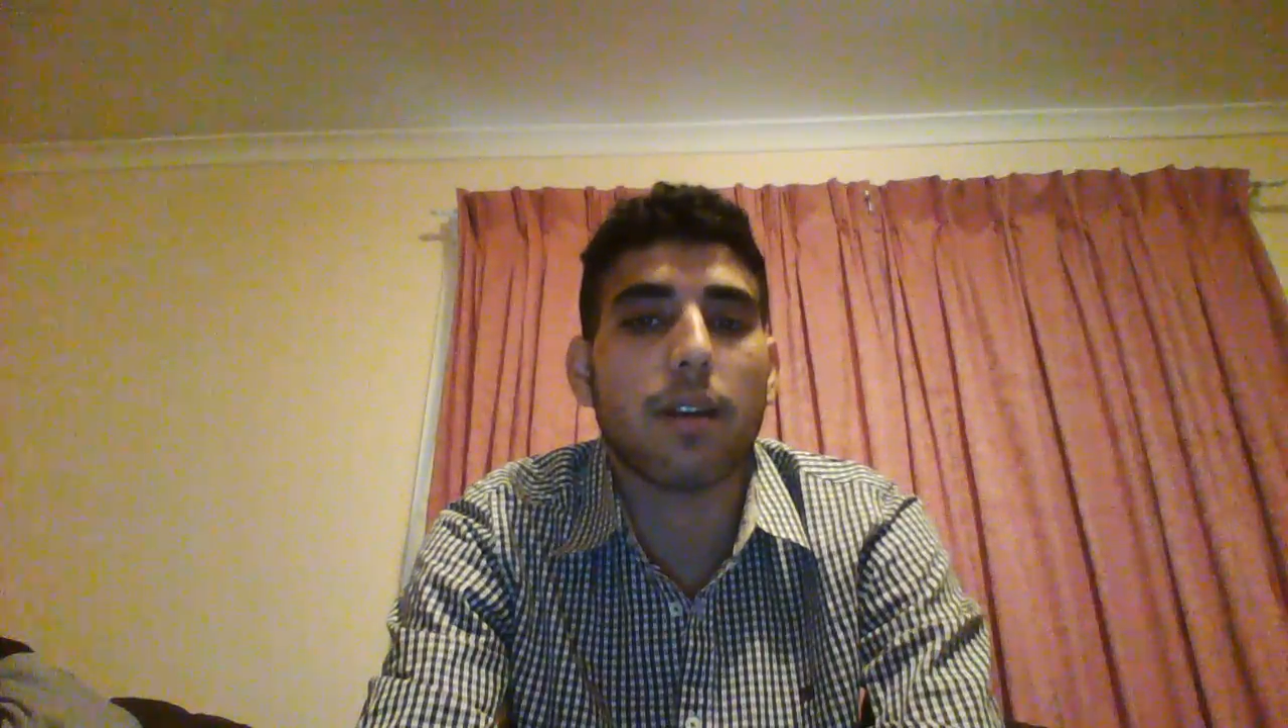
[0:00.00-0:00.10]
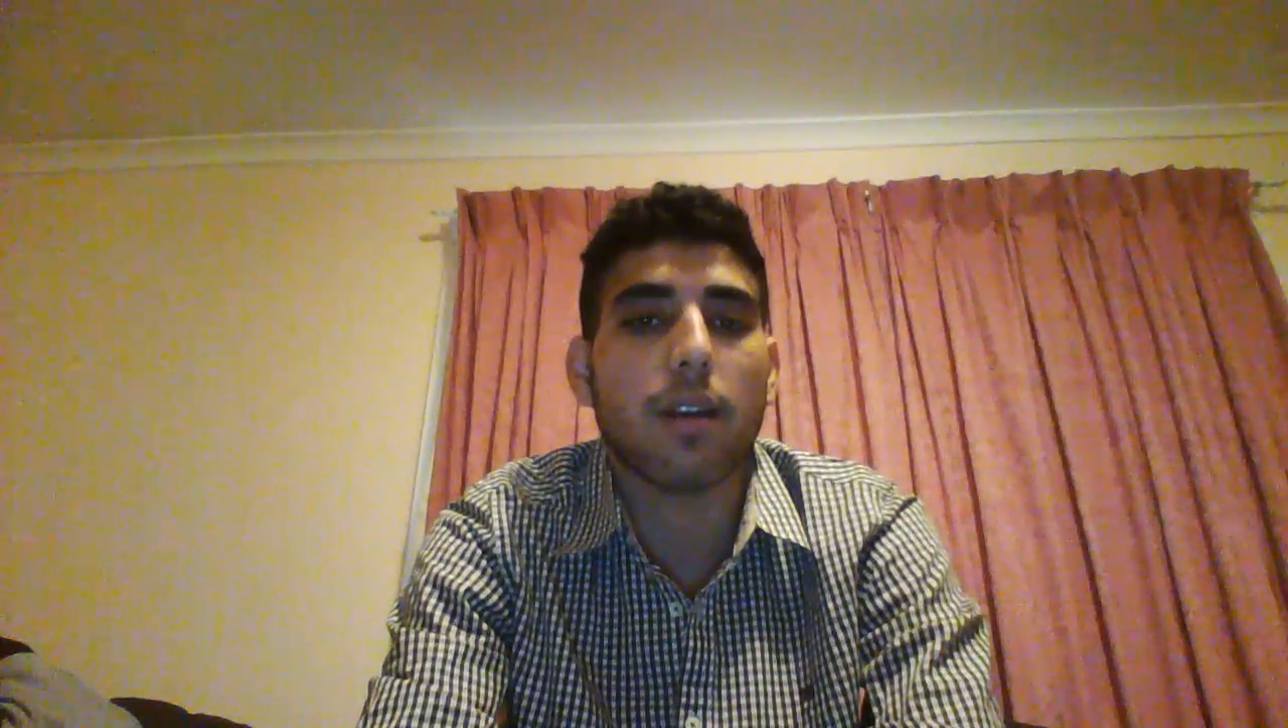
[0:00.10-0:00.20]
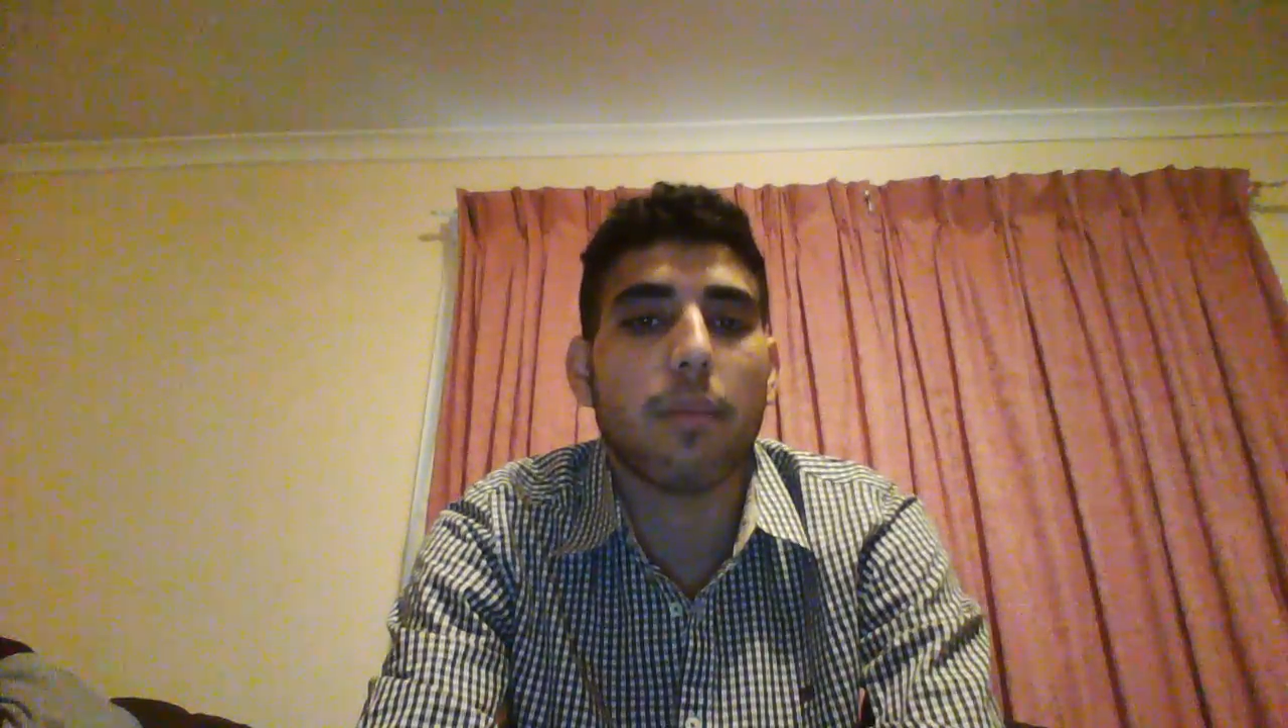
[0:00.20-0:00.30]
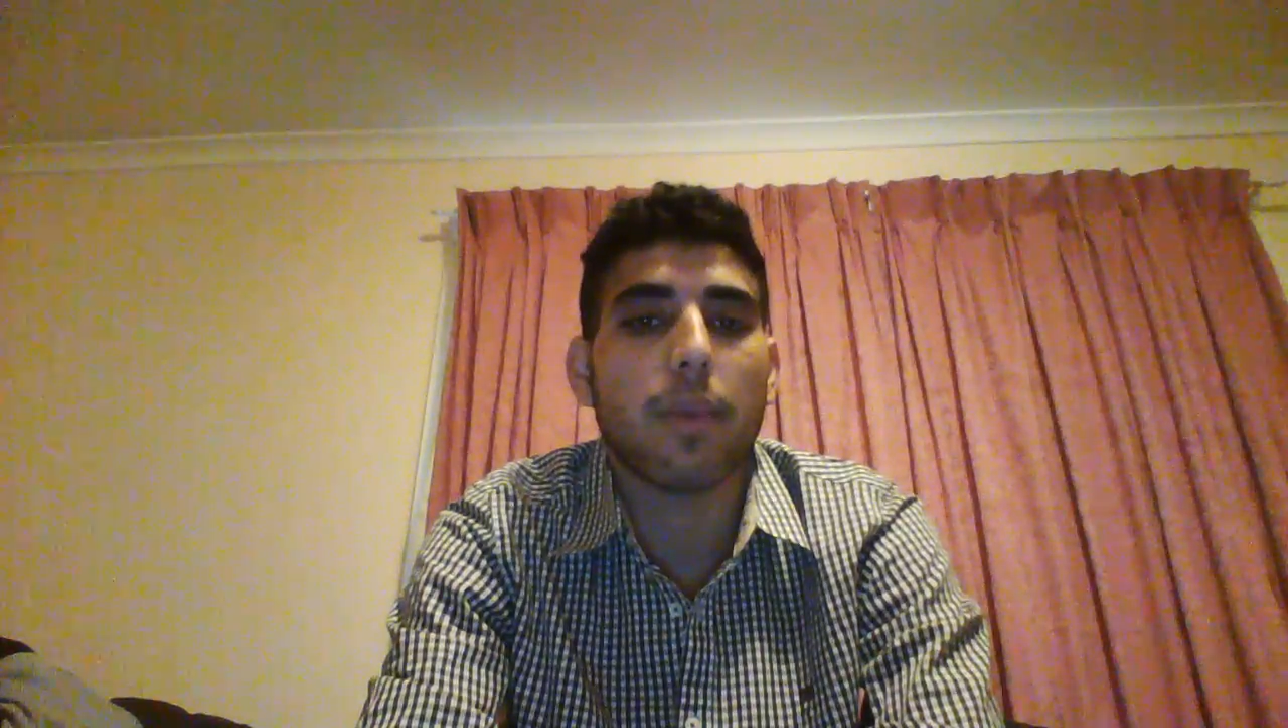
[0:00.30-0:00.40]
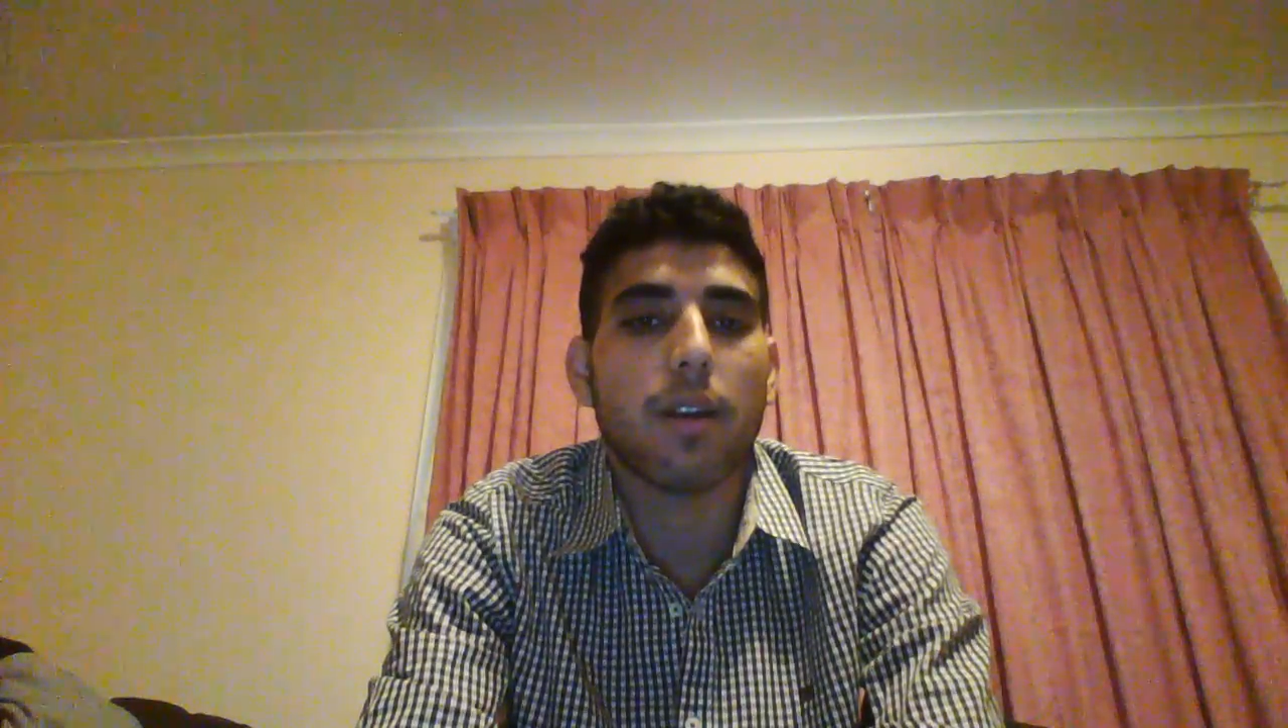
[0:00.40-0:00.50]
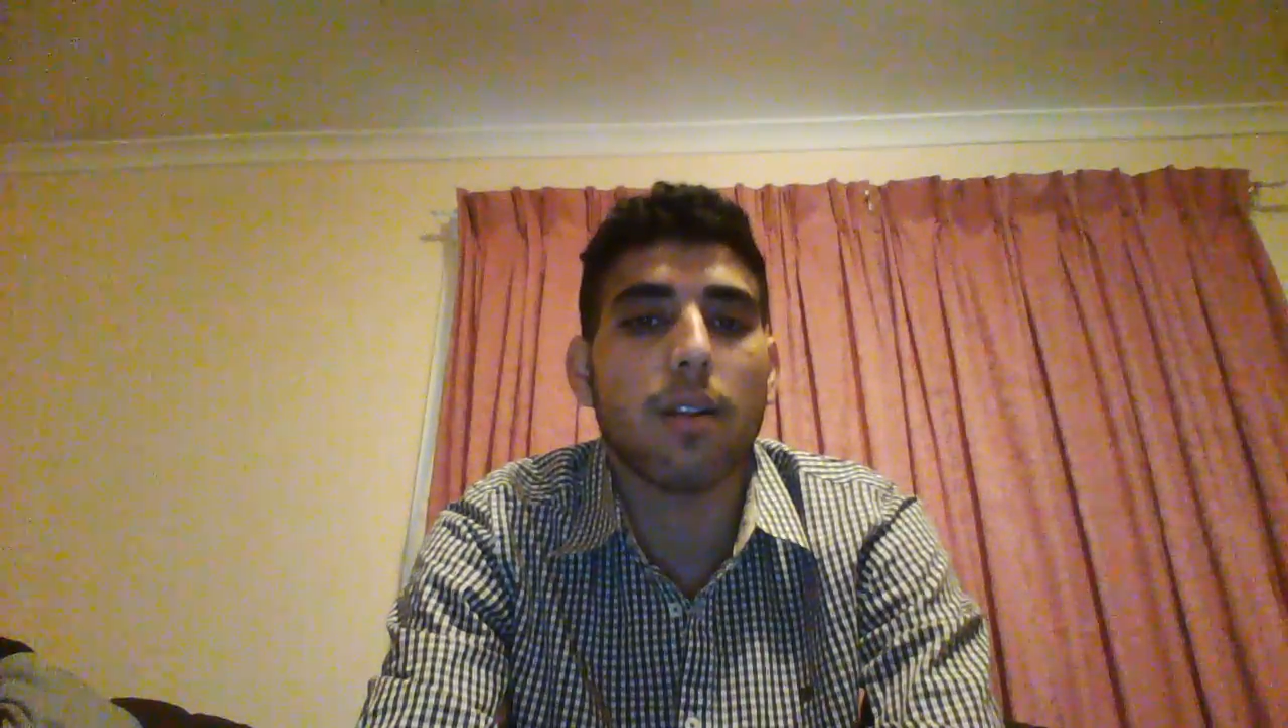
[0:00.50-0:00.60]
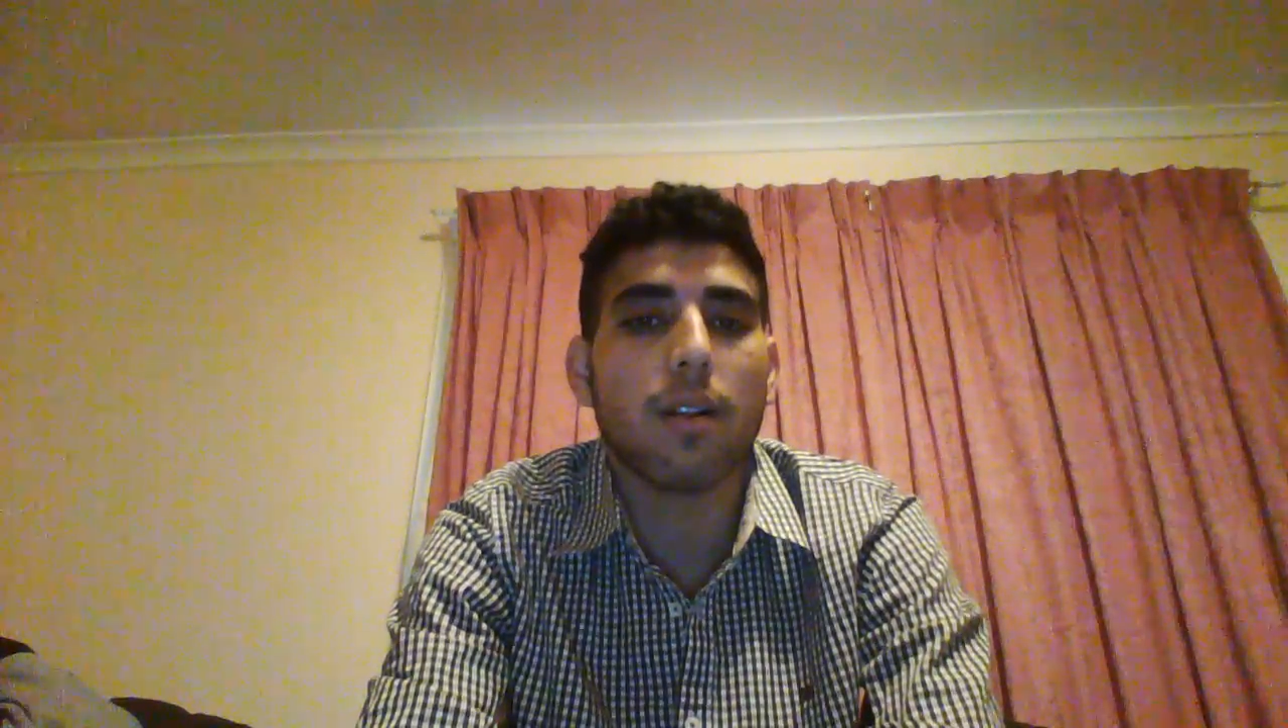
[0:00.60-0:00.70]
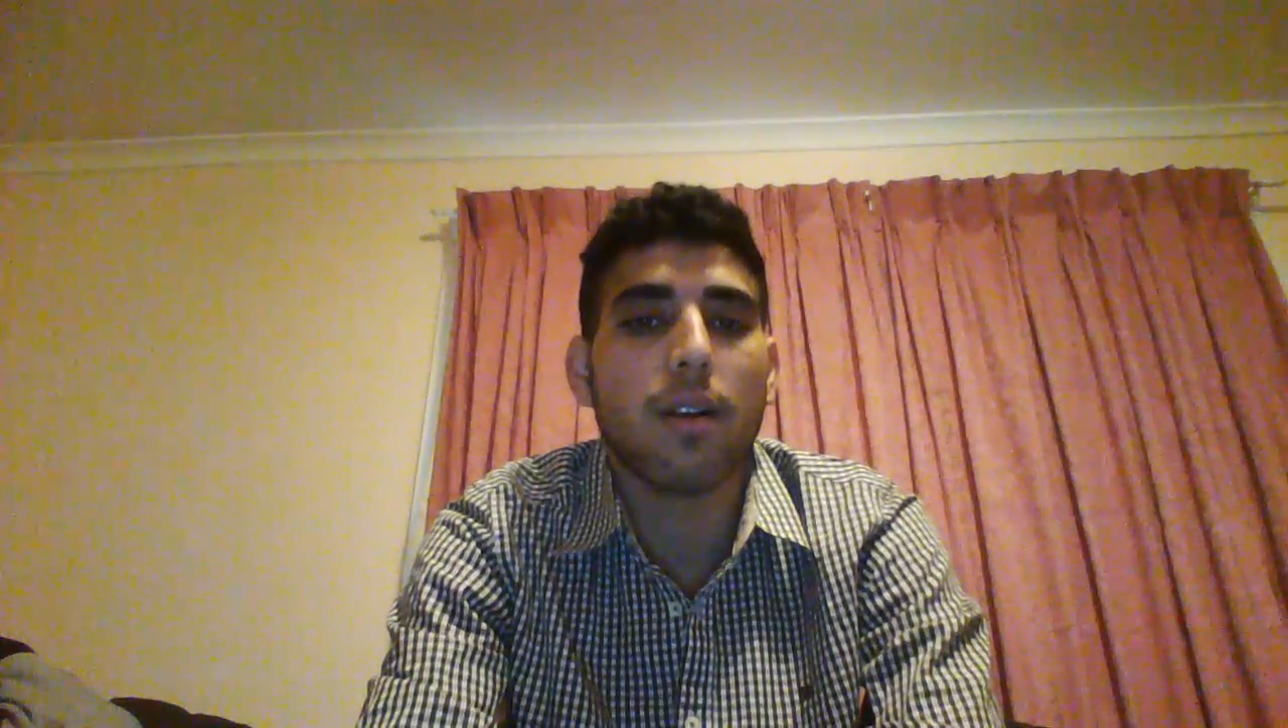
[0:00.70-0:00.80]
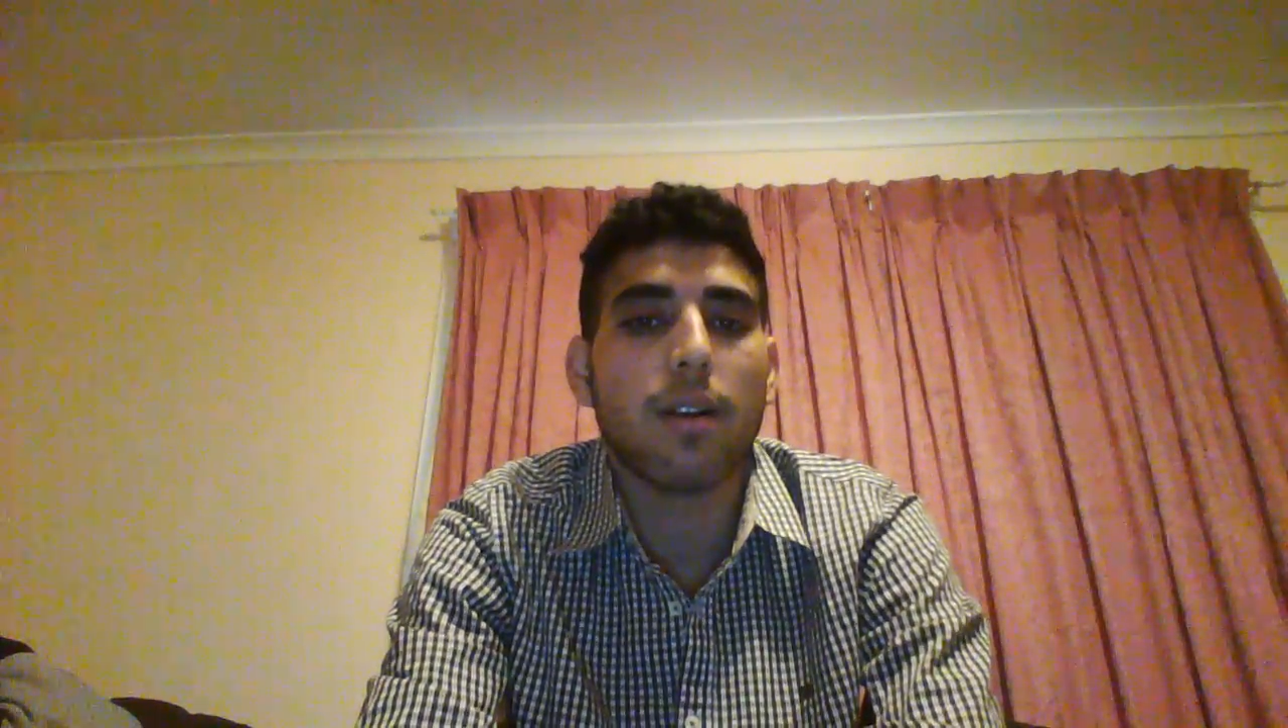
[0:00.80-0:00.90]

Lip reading: a terminal,